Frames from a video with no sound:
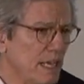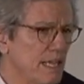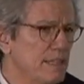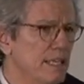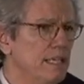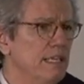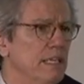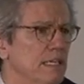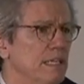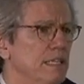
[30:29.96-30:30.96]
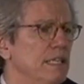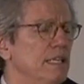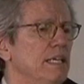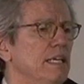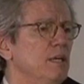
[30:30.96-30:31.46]
I think
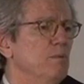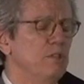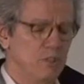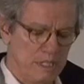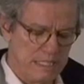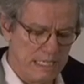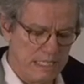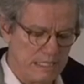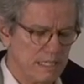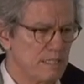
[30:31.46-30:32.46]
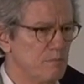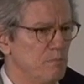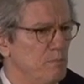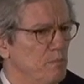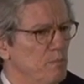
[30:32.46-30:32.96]
what you can say is this.
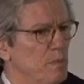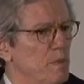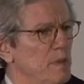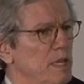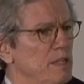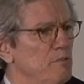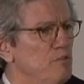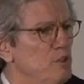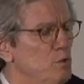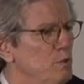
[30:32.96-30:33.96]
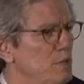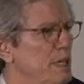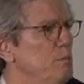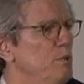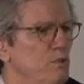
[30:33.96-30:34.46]
The view
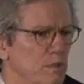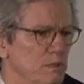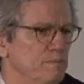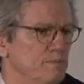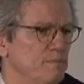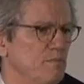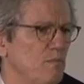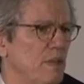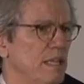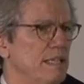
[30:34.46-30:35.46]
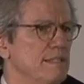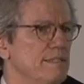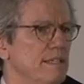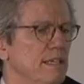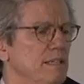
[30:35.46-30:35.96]
in Brazil,
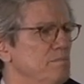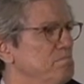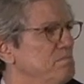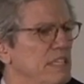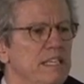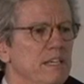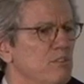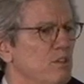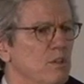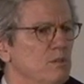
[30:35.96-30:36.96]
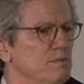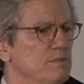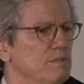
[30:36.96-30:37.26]
say, 10 years ago,